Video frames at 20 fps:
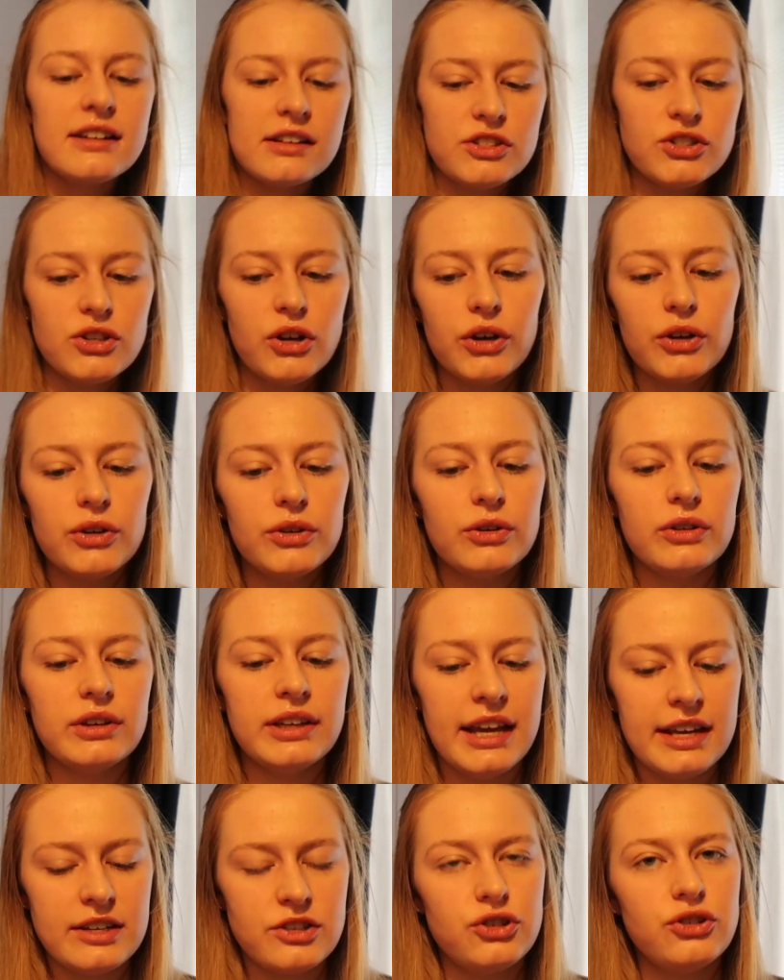So
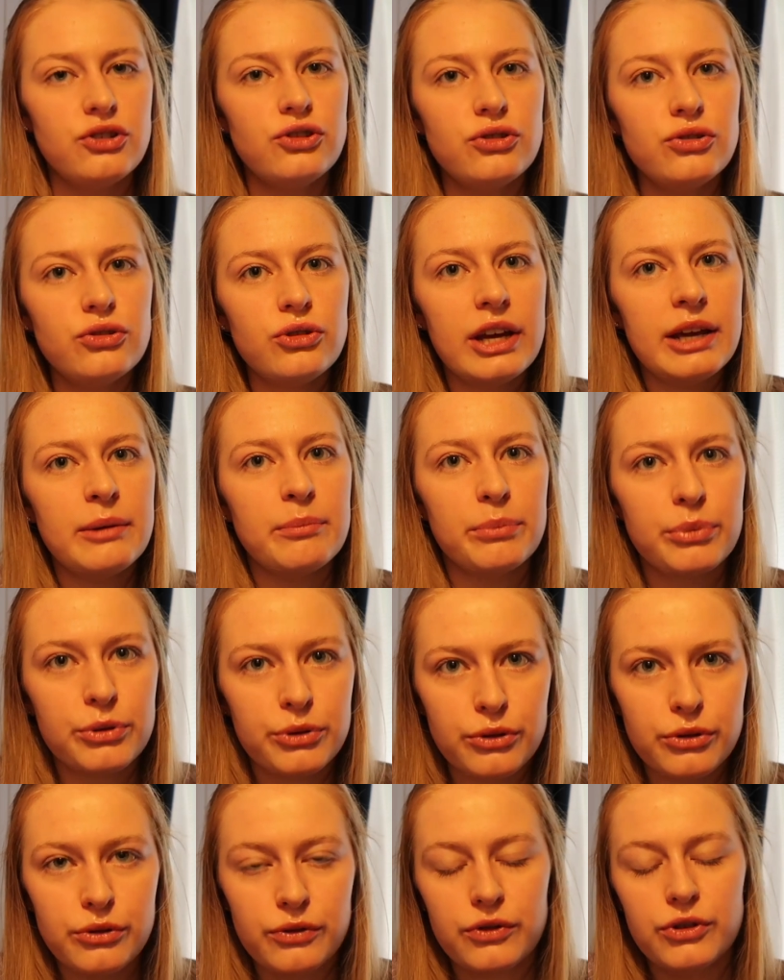yes, you do
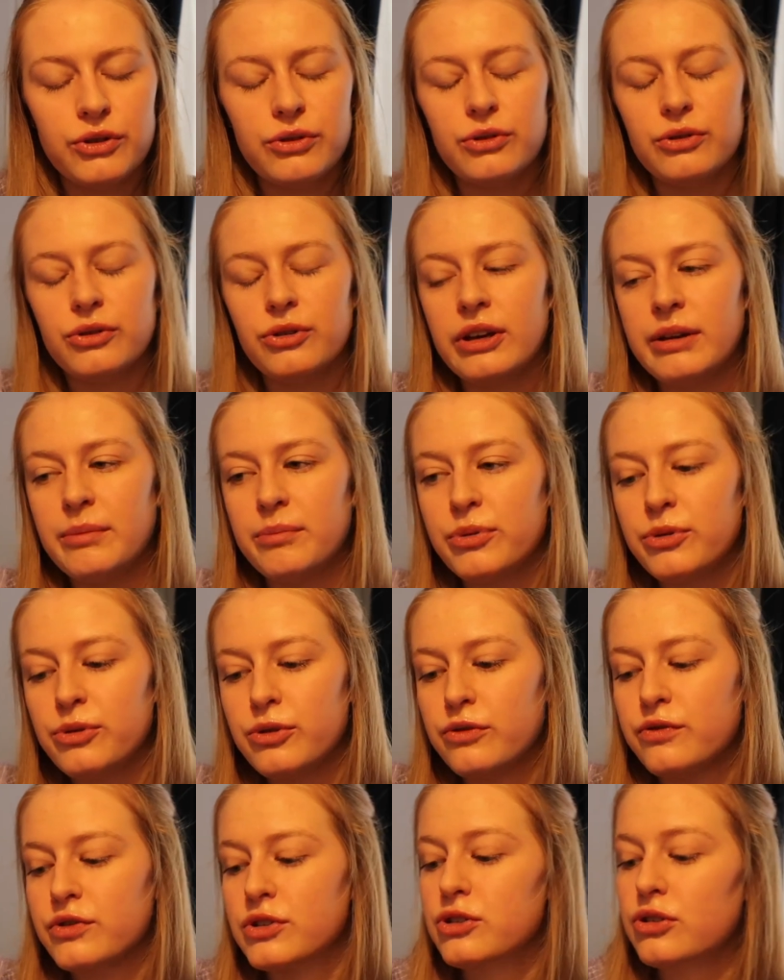improve. You
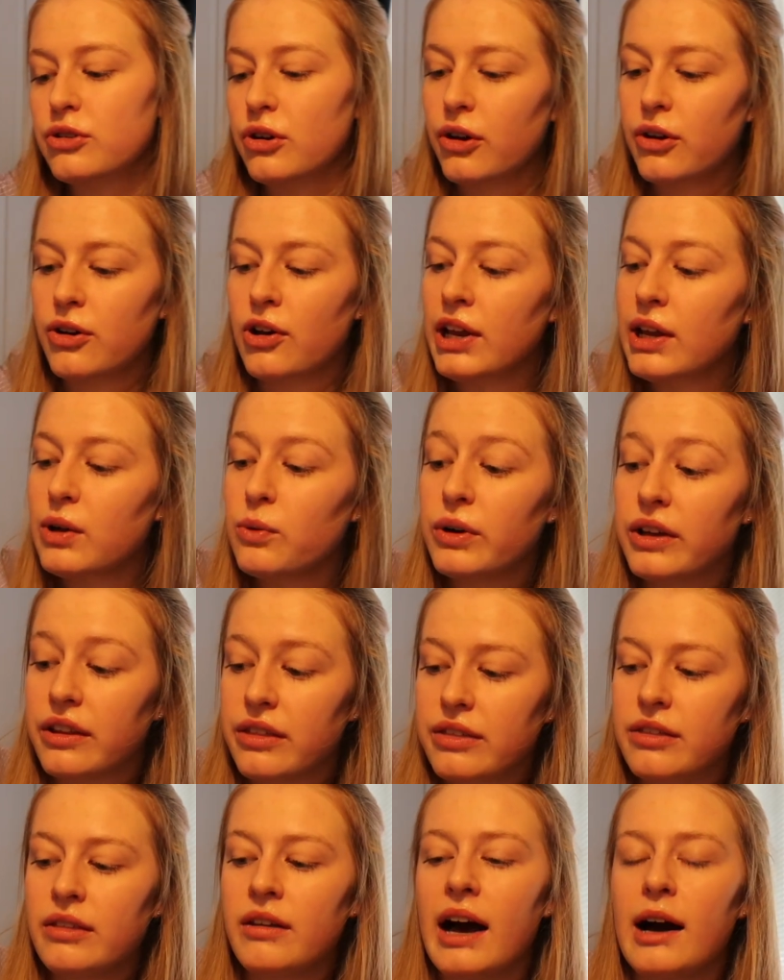improve slowly
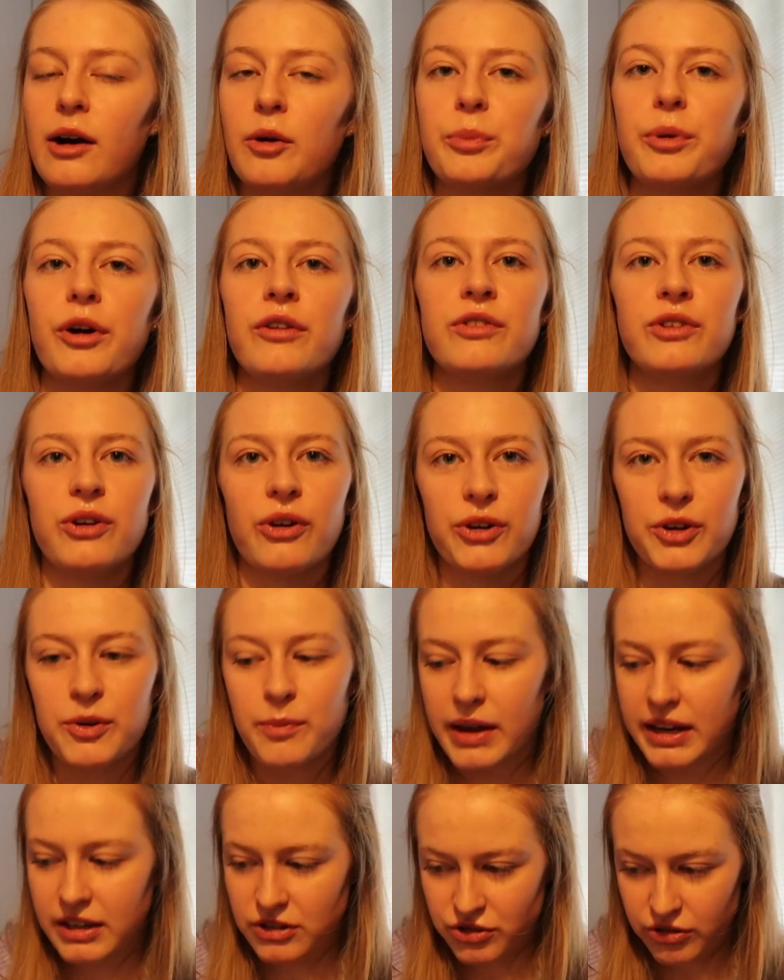with the help of an
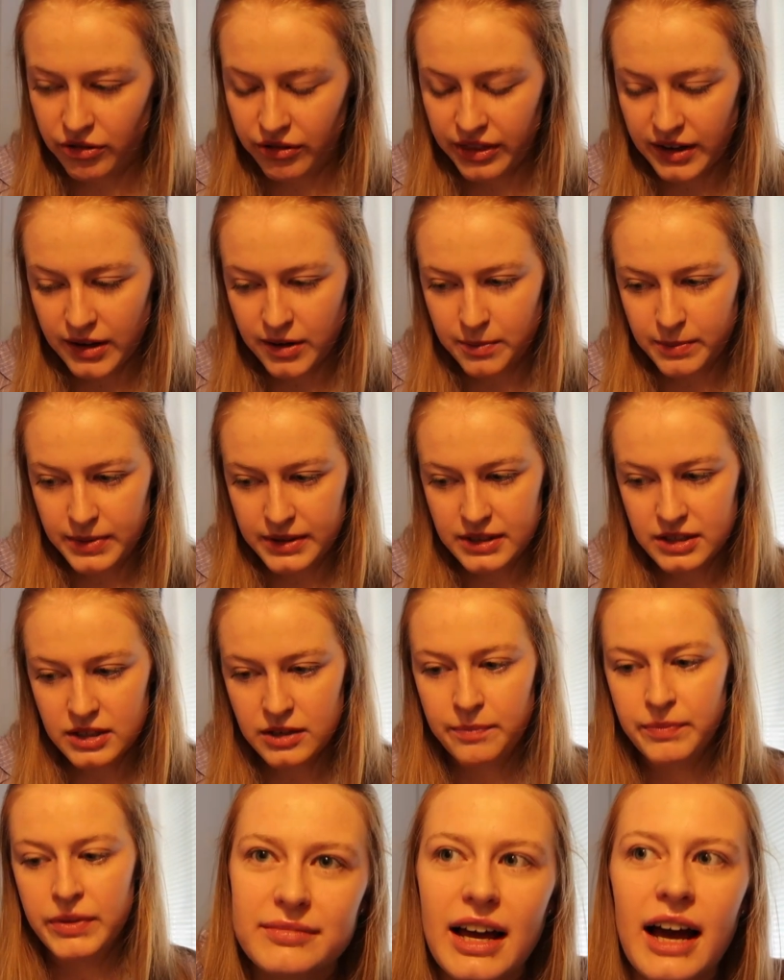occupational therapist.
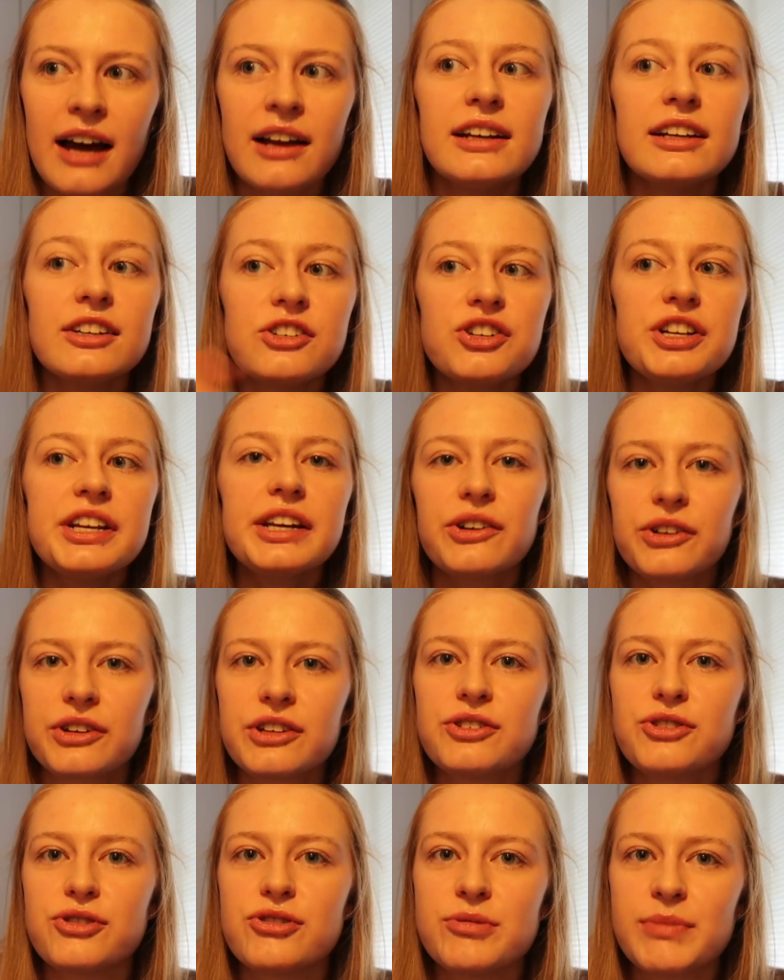I literally
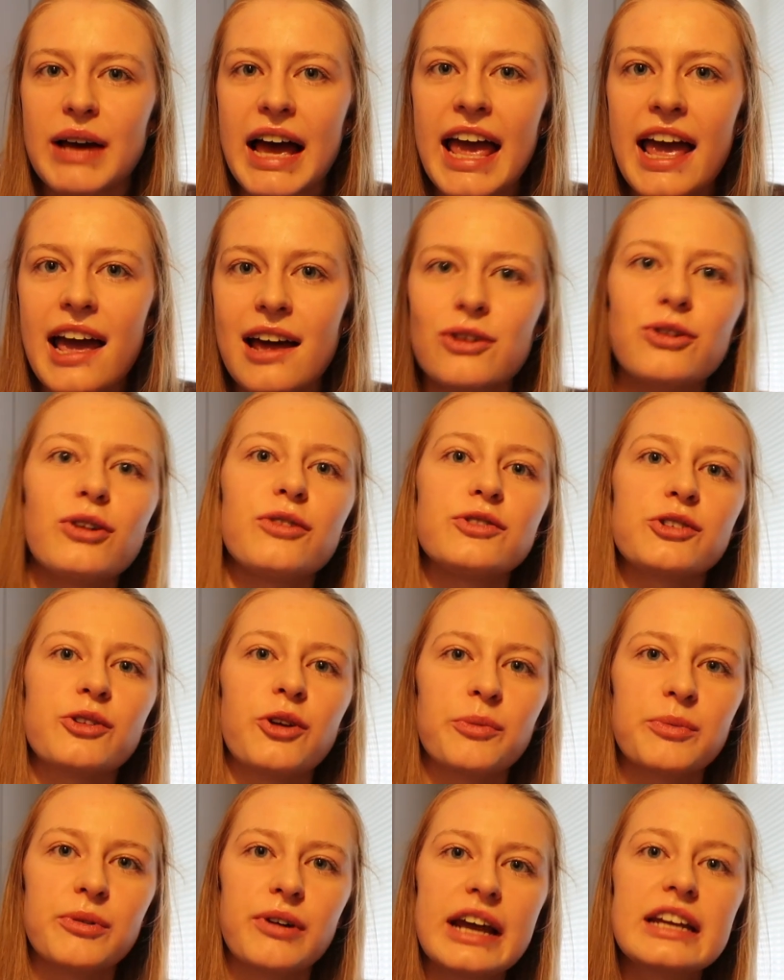couldn't use my hand after the
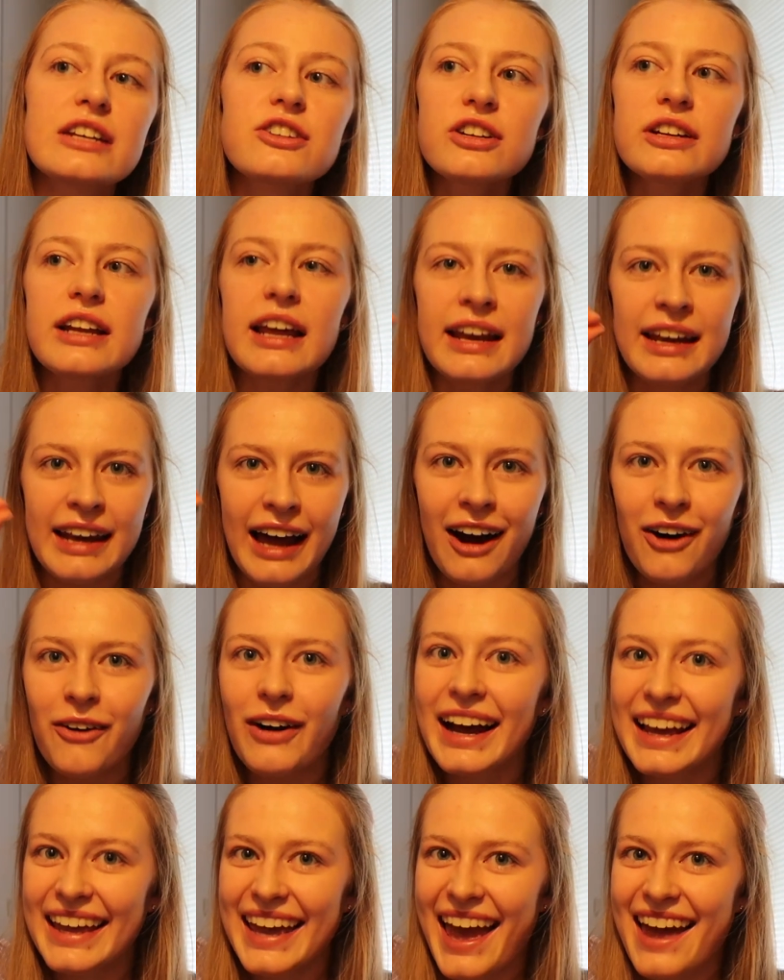operation, and now
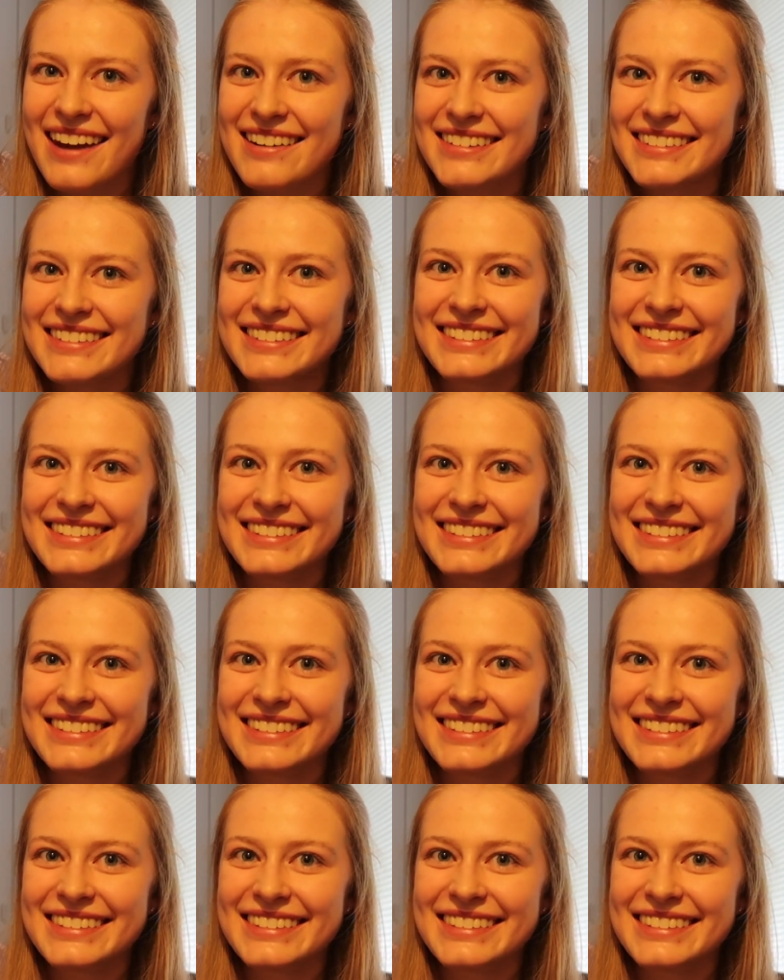I can.